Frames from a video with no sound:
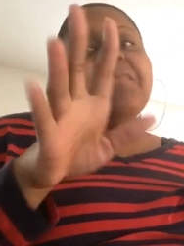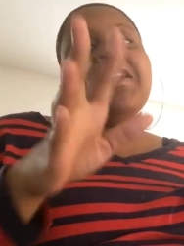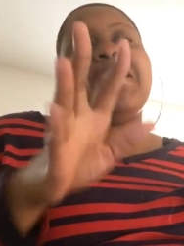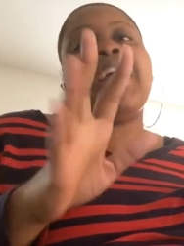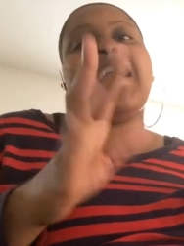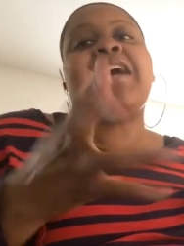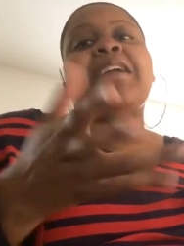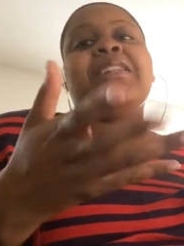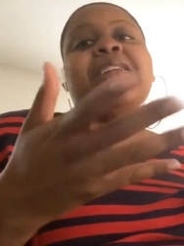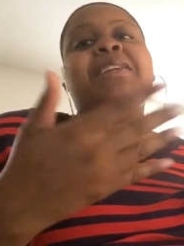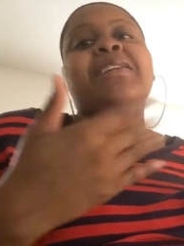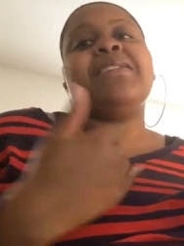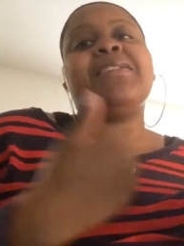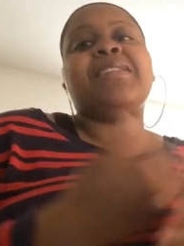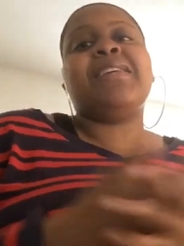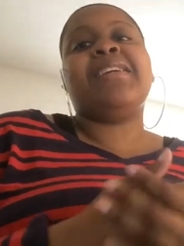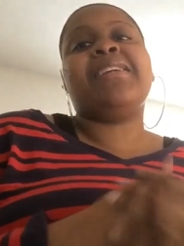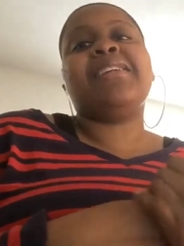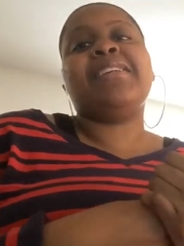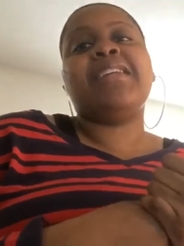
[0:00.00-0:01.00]
But like, I
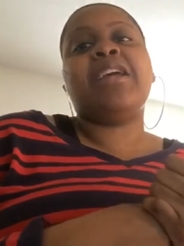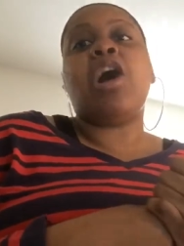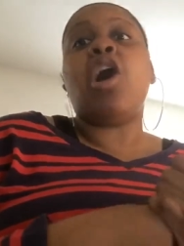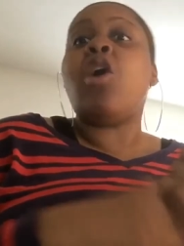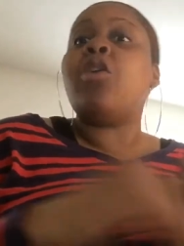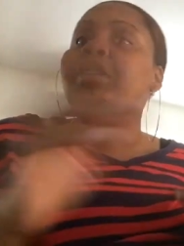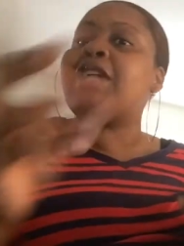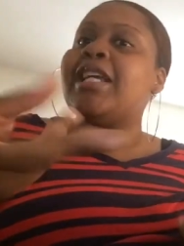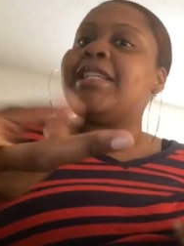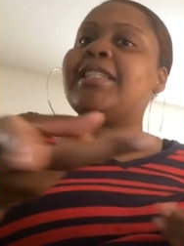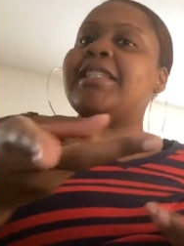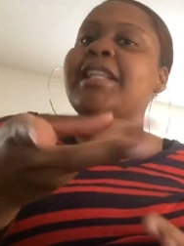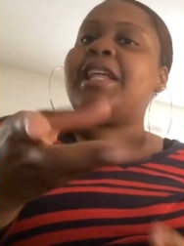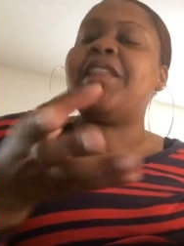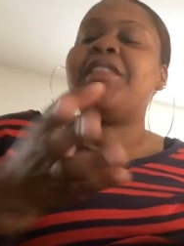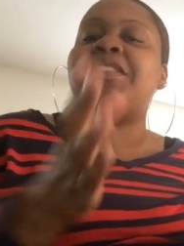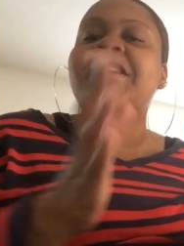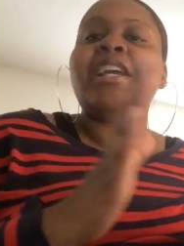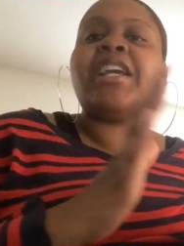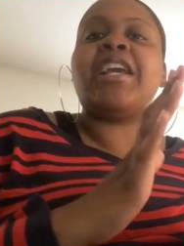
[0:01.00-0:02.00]
mean, oh, that's
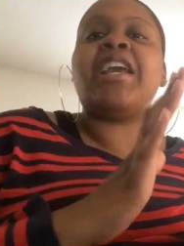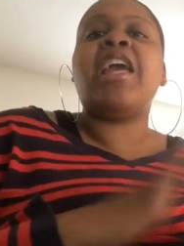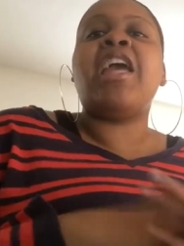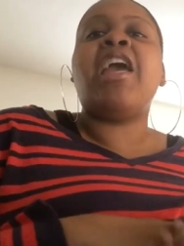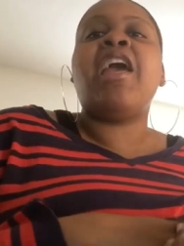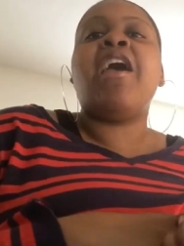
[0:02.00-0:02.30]
another thing.